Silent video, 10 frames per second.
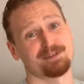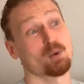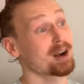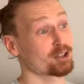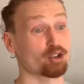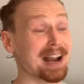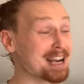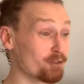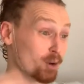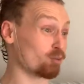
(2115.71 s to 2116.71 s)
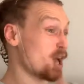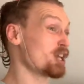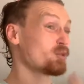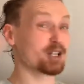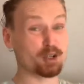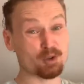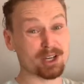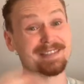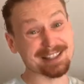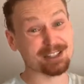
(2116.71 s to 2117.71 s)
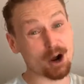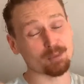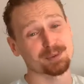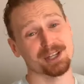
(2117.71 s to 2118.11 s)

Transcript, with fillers: If you want to train, if you want to run, you want to do shit, that's dope.